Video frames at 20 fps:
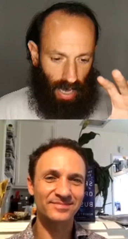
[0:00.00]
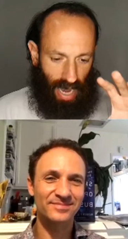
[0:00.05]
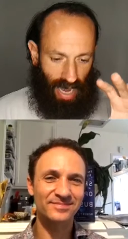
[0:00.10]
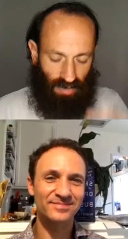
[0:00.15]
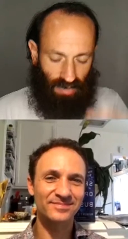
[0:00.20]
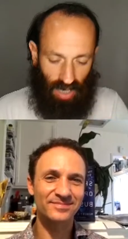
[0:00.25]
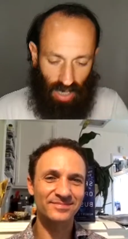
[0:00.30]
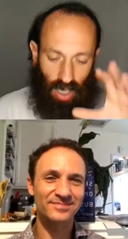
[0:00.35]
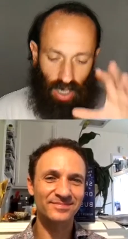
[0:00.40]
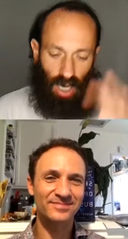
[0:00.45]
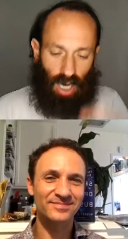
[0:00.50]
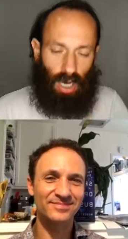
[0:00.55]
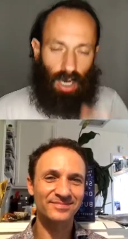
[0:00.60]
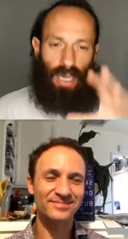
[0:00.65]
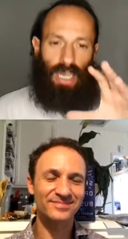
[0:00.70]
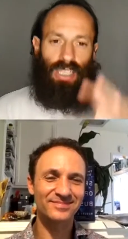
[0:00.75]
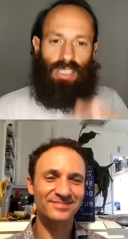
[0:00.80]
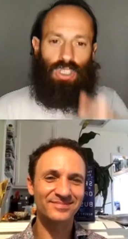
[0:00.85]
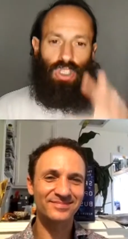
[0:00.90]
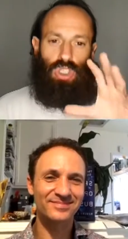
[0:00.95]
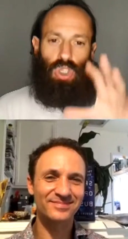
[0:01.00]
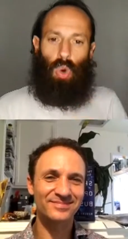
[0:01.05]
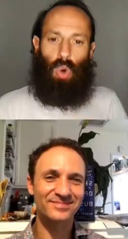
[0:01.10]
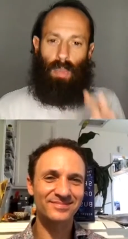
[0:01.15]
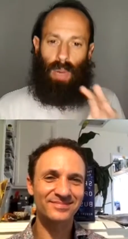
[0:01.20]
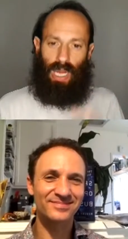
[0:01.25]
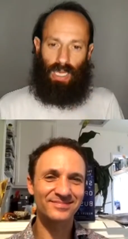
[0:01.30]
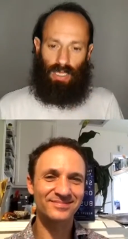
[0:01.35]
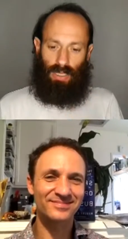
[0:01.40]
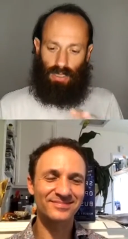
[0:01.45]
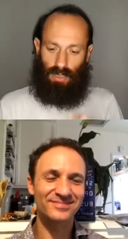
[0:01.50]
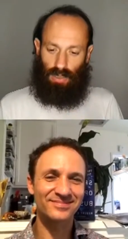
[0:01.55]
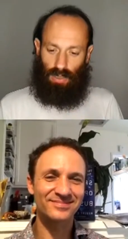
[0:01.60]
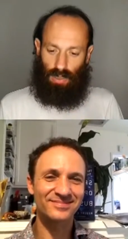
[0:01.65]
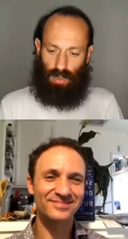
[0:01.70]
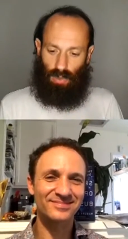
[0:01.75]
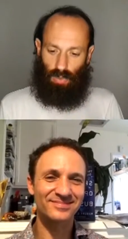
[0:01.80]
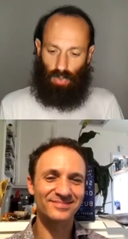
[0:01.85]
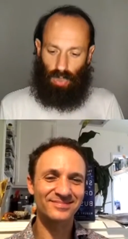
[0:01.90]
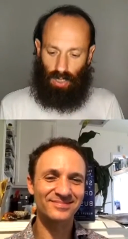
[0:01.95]
Speaker 1: I've been learning so much
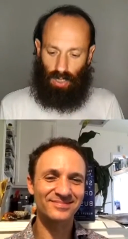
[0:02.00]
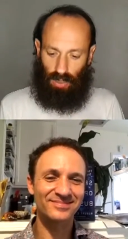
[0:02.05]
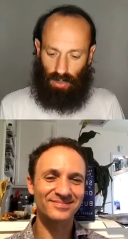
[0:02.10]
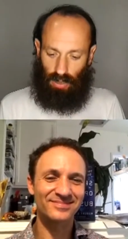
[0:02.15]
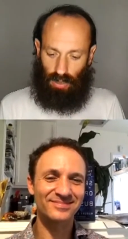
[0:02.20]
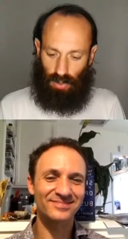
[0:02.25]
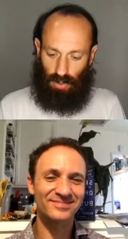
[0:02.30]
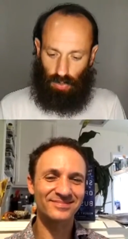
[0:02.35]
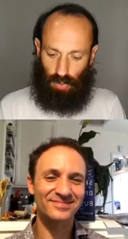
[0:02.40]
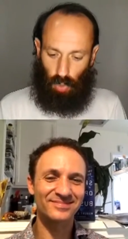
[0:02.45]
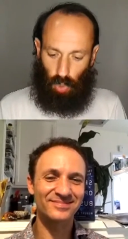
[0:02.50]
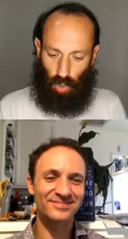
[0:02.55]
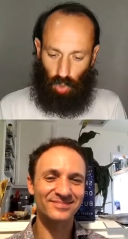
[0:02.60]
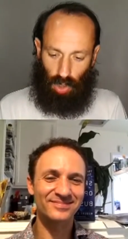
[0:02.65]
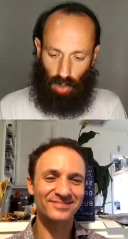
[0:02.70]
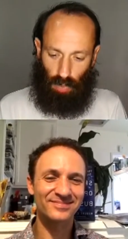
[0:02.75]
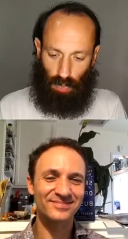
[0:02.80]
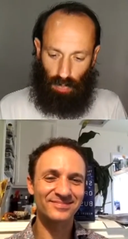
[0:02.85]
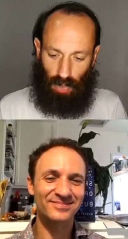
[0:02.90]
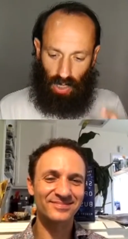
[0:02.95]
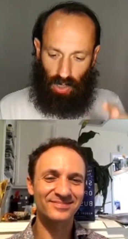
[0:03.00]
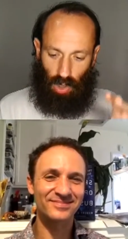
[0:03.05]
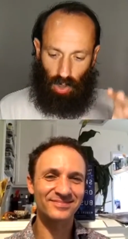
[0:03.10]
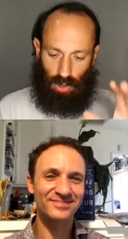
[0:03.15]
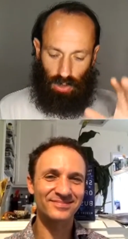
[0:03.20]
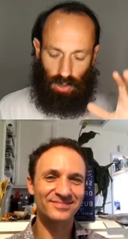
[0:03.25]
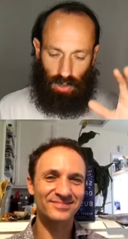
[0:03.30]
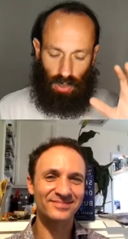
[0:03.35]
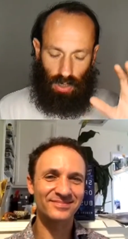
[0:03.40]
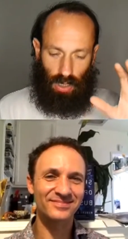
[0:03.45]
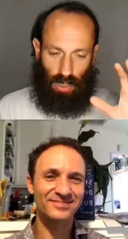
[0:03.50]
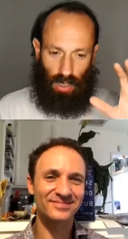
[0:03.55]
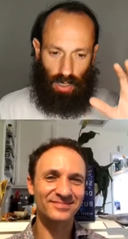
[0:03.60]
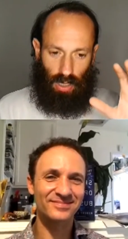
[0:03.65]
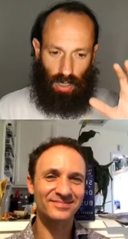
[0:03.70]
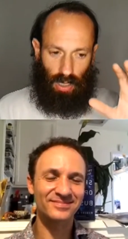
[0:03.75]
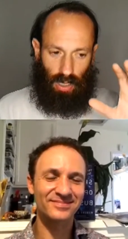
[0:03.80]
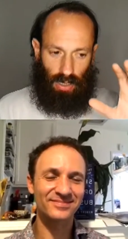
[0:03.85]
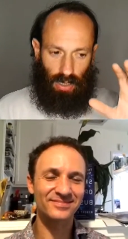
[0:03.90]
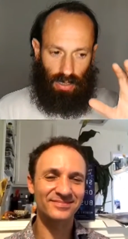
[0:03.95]
reading this book because
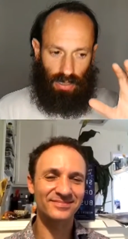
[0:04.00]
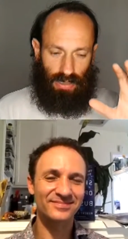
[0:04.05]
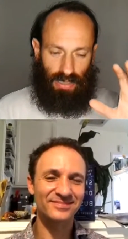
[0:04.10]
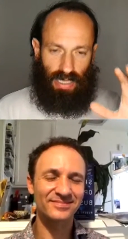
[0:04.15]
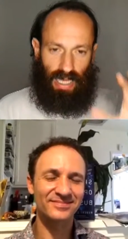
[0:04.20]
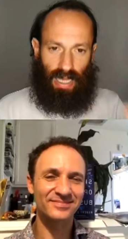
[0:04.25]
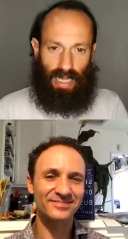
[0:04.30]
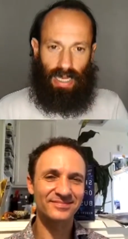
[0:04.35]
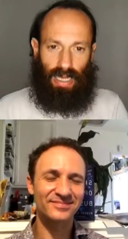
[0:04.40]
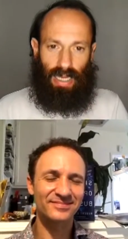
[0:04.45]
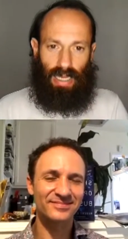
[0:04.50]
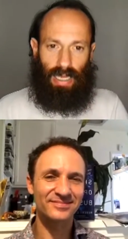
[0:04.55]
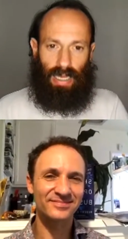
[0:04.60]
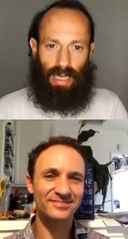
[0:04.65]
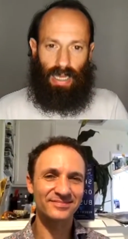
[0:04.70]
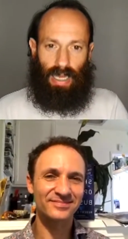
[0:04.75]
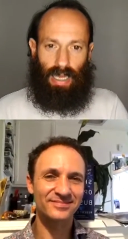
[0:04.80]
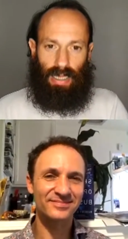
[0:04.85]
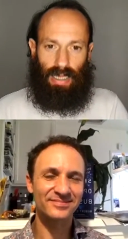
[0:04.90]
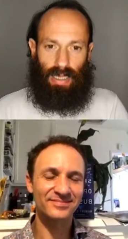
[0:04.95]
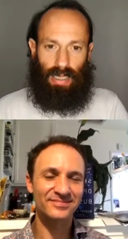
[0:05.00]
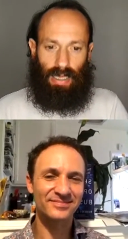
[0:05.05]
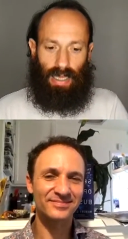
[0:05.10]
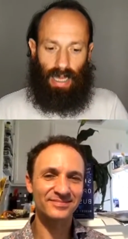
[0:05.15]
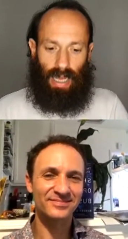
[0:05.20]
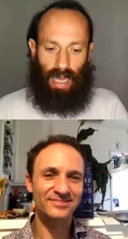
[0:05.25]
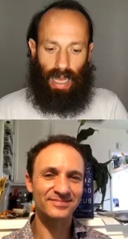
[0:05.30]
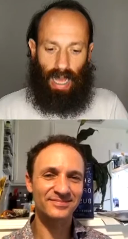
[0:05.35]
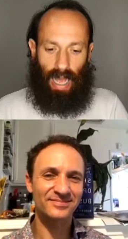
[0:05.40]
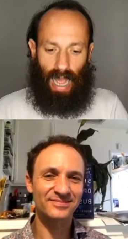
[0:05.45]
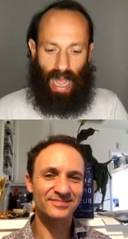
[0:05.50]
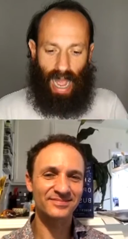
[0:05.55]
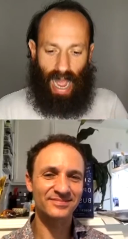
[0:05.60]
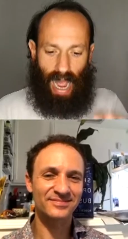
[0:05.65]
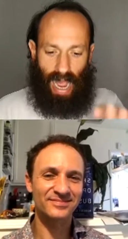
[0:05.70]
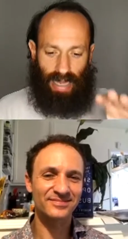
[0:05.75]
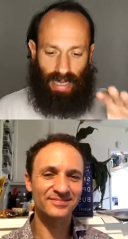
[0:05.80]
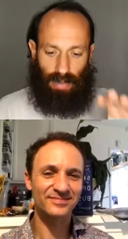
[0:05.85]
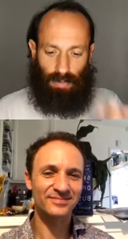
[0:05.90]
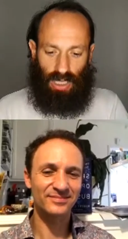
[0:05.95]
suddenly I, uh,
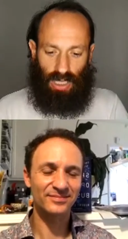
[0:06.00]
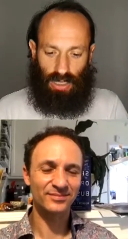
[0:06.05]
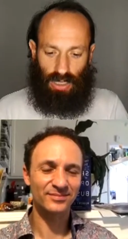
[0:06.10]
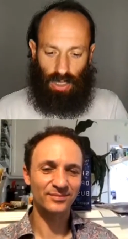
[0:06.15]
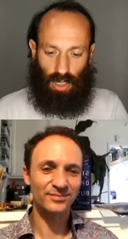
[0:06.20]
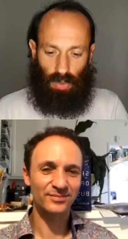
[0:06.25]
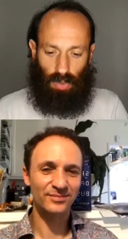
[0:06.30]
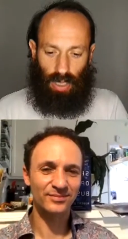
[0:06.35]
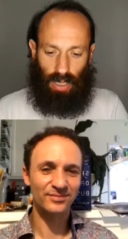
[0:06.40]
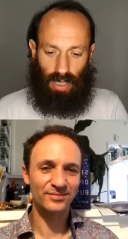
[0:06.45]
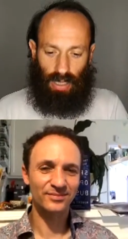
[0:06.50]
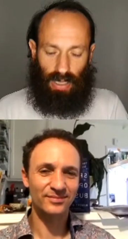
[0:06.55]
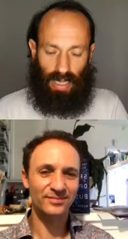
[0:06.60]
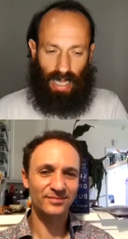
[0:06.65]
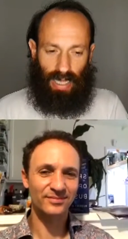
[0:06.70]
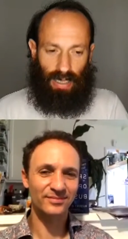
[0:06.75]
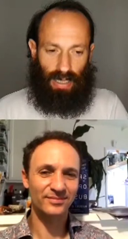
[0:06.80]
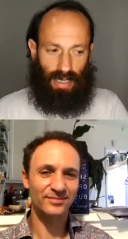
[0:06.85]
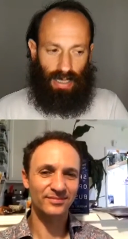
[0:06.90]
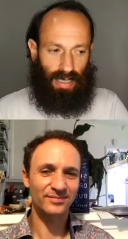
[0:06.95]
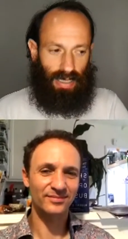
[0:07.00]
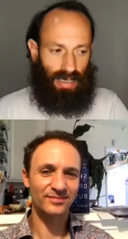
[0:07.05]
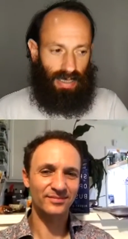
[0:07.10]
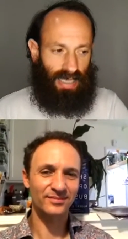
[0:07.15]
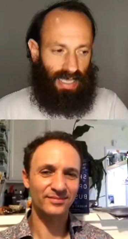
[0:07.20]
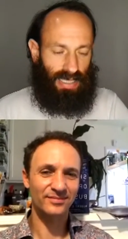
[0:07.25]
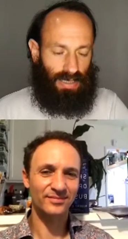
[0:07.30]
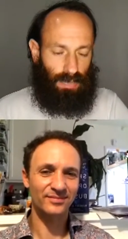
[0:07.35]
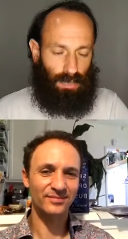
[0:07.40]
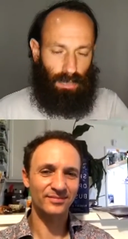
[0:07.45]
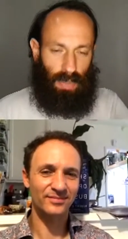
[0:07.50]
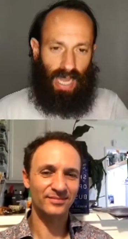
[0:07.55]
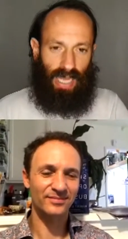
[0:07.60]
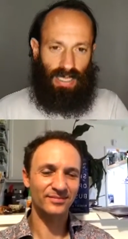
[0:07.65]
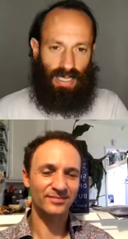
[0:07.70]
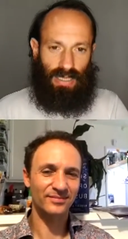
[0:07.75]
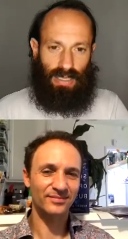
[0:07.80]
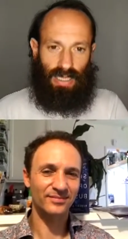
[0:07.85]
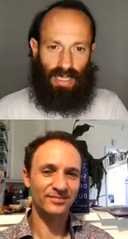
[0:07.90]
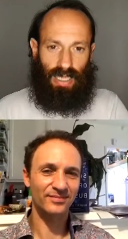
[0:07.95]
I am discovering that the
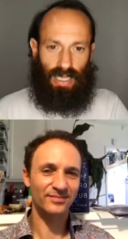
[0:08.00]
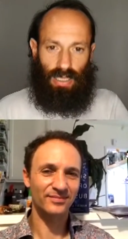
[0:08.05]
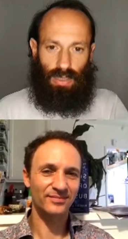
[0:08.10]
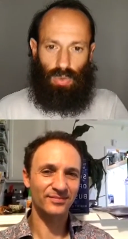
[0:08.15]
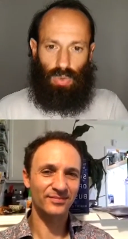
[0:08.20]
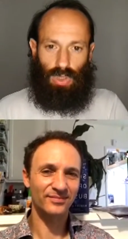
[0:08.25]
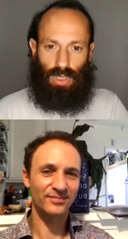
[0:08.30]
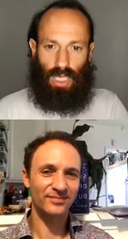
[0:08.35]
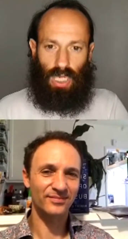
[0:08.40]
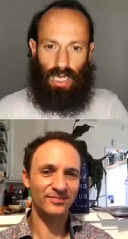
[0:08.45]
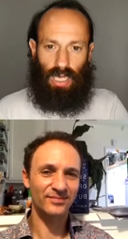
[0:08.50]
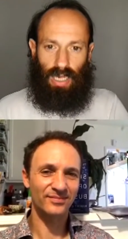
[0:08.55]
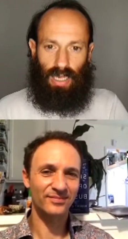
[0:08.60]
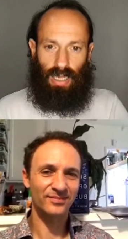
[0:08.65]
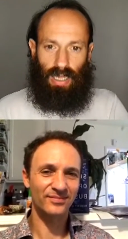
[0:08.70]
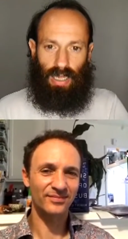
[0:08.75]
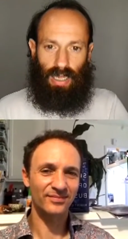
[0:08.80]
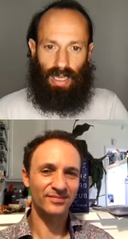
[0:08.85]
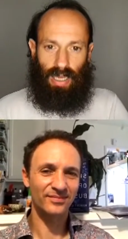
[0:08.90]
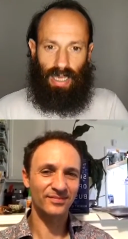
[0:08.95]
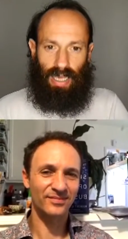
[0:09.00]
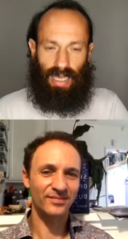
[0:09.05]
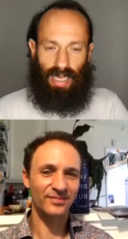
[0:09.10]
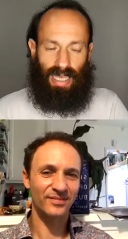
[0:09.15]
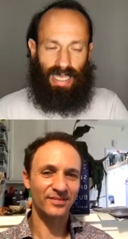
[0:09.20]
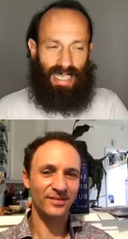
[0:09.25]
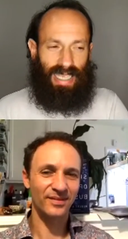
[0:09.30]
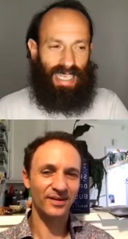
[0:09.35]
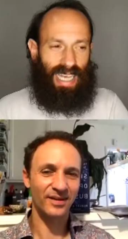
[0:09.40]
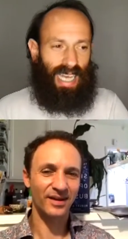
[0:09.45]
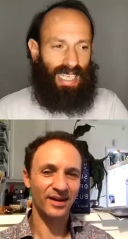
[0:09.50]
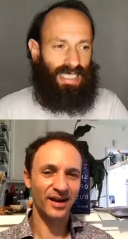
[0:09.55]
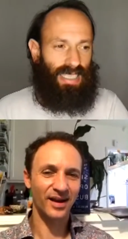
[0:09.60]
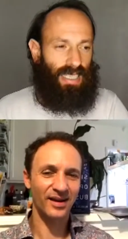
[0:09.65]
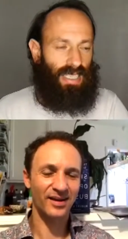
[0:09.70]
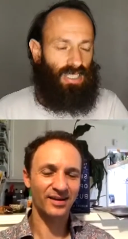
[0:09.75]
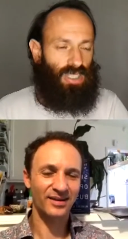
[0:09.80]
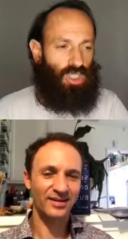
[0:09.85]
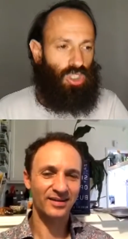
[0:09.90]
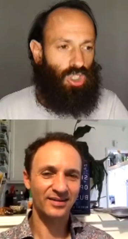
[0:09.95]
space industry it has
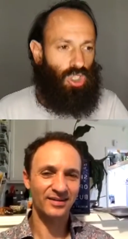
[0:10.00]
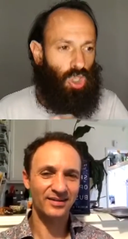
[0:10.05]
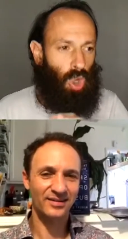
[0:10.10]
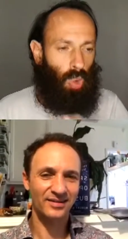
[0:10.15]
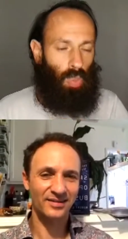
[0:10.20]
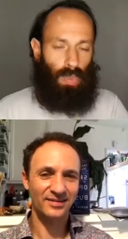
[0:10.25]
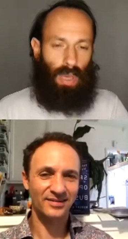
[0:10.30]
so